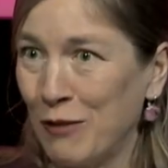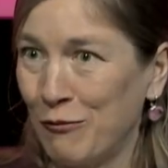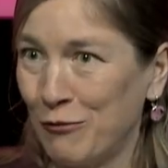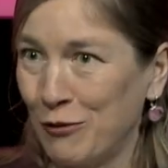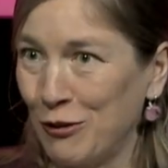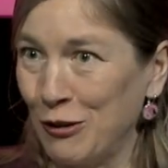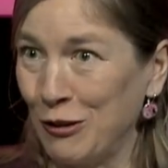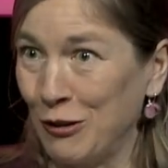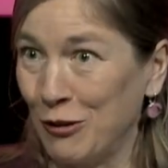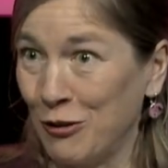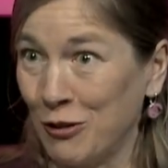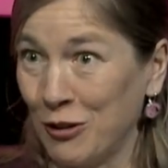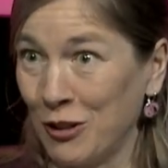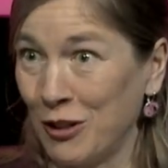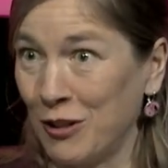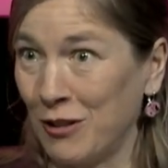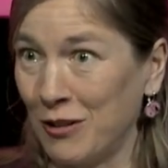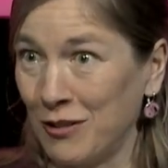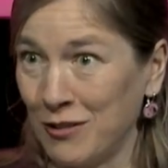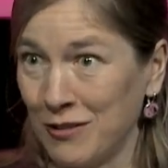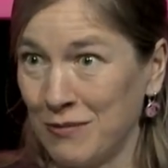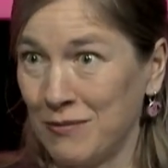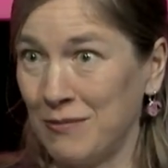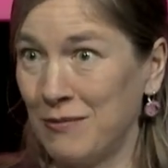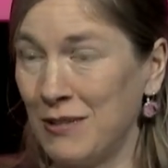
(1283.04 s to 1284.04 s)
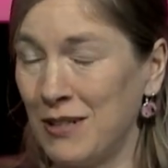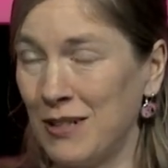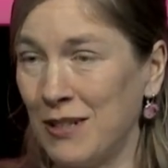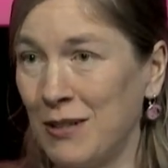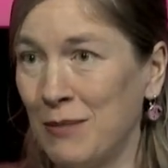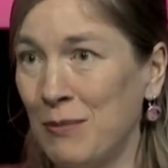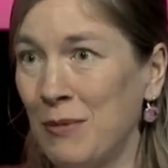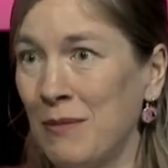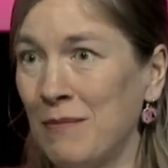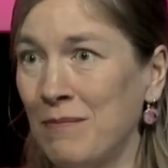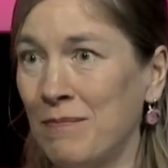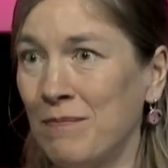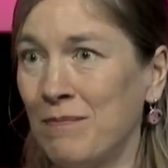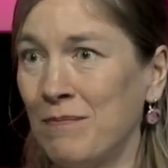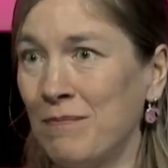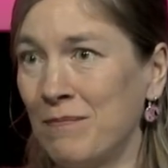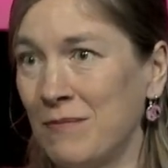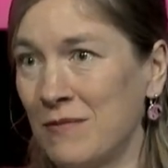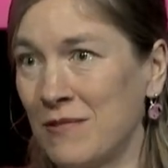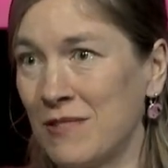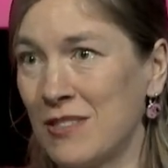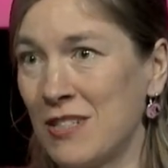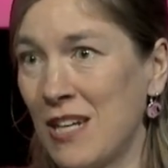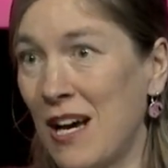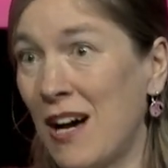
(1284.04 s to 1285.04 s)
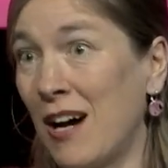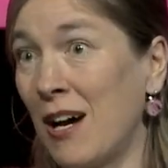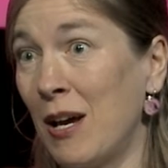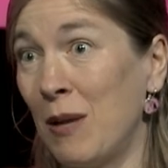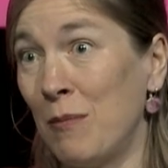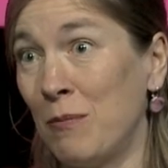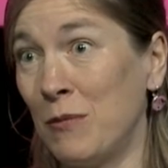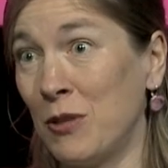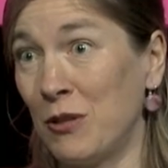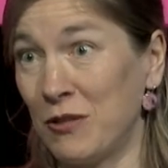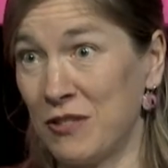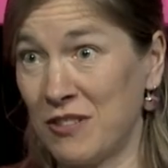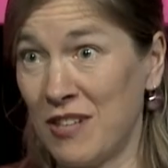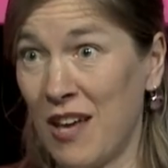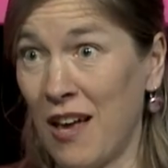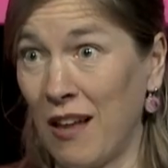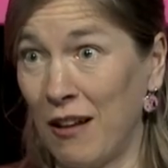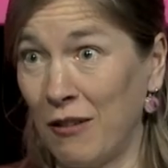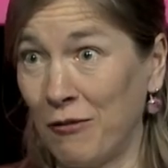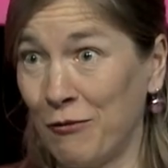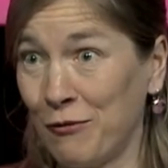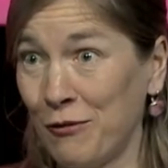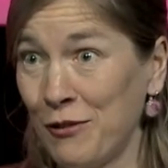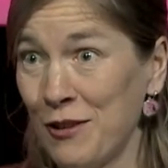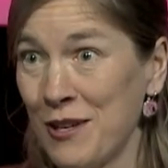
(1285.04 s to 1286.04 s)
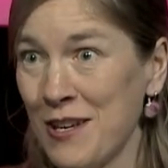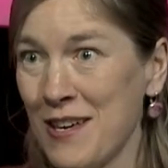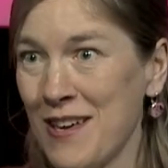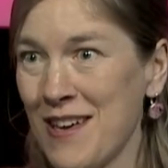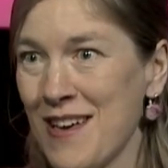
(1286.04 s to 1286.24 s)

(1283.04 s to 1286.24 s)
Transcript: for a longer time yourself.